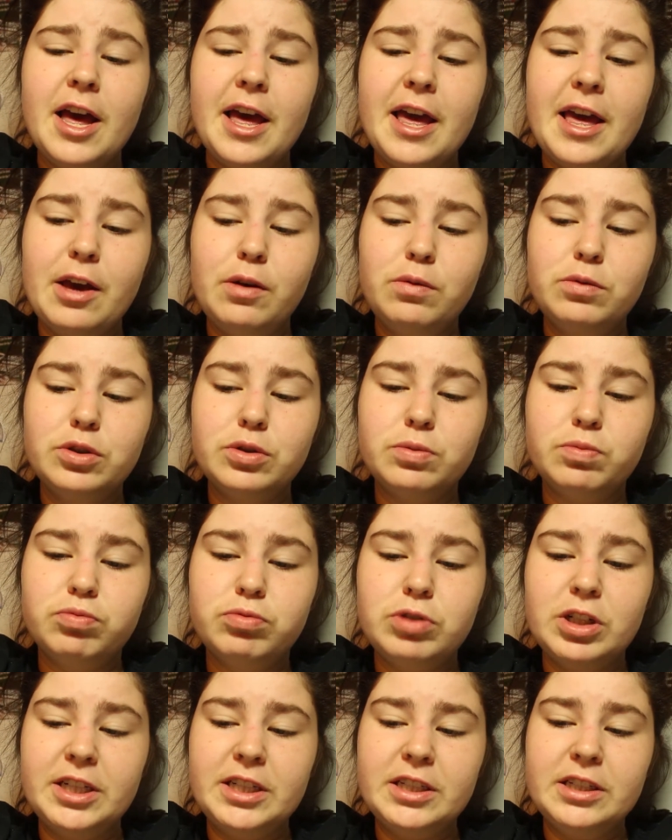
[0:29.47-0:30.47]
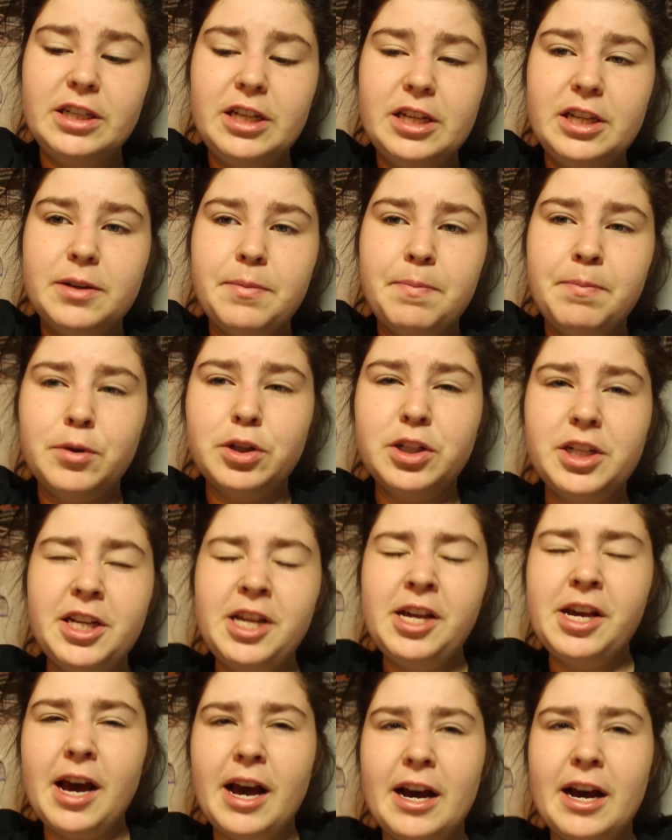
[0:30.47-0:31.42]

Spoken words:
it was really muddy,